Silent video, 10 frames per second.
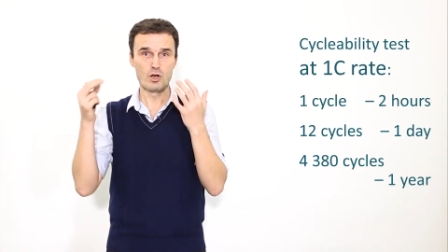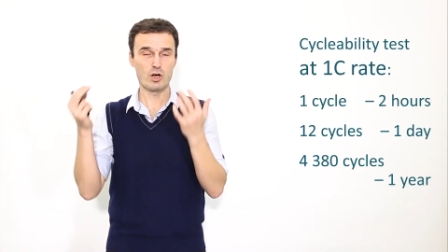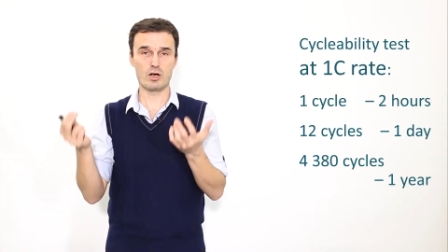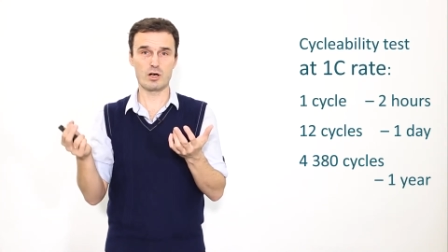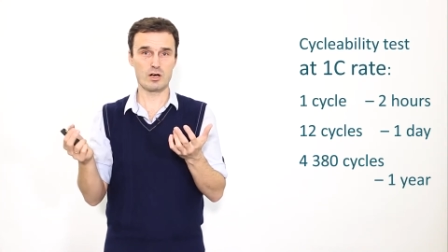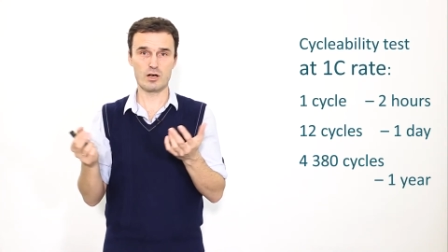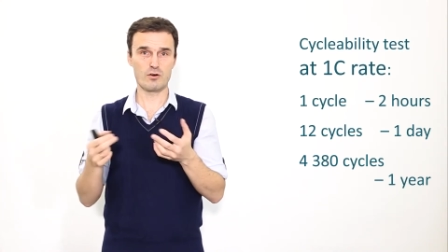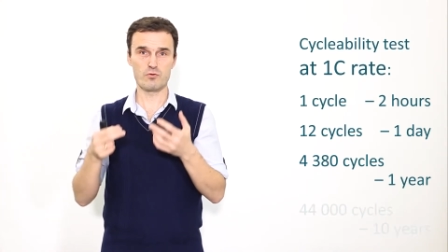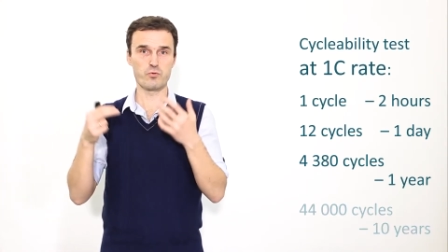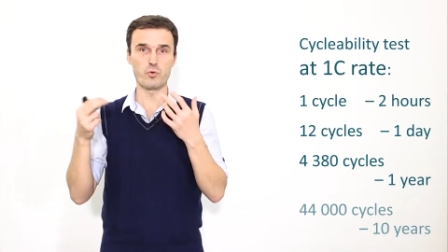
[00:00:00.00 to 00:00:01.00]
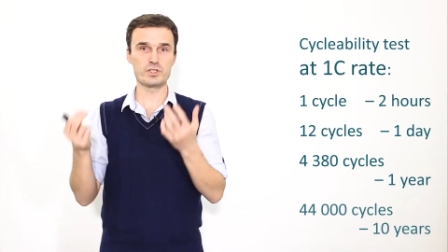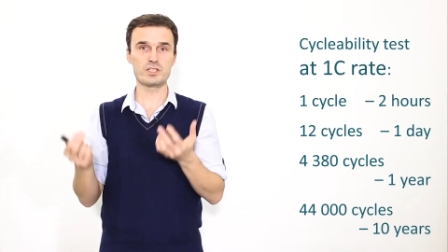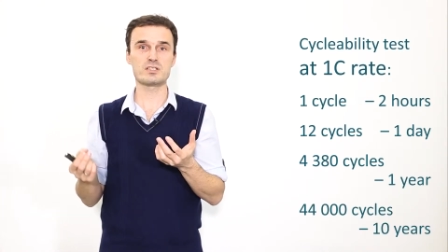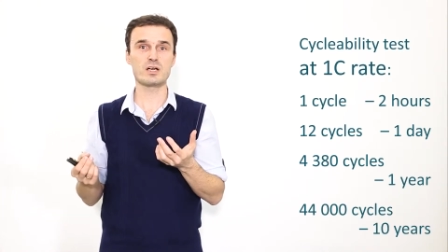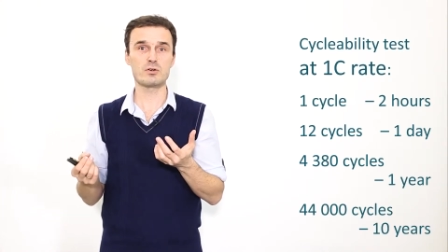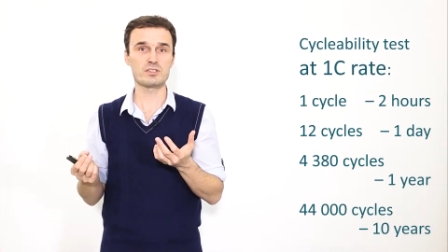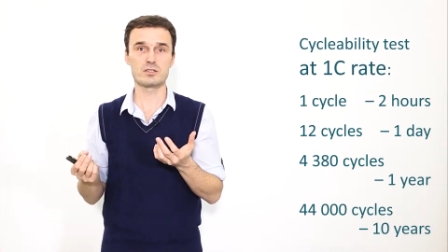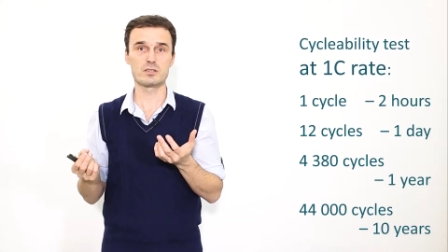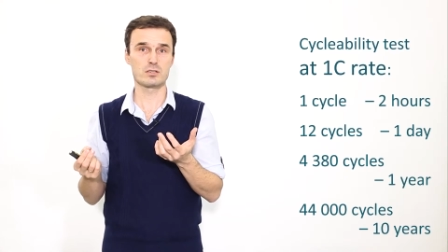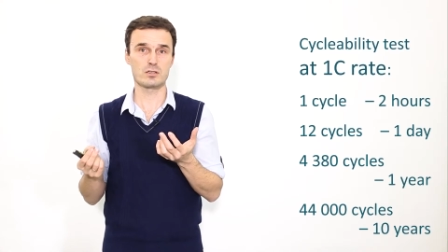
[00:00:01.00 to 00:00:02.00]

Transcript: 40,000